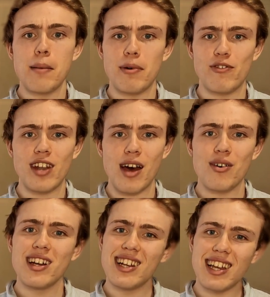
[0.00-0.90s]
But for
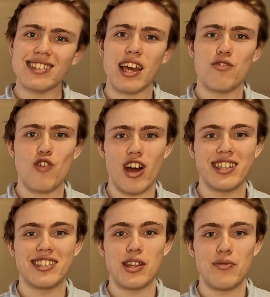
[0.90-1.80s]
now, let's get right
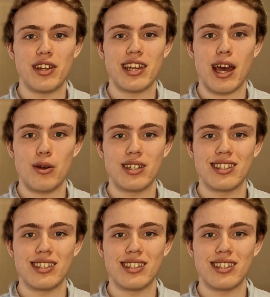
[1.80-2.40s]
into the video.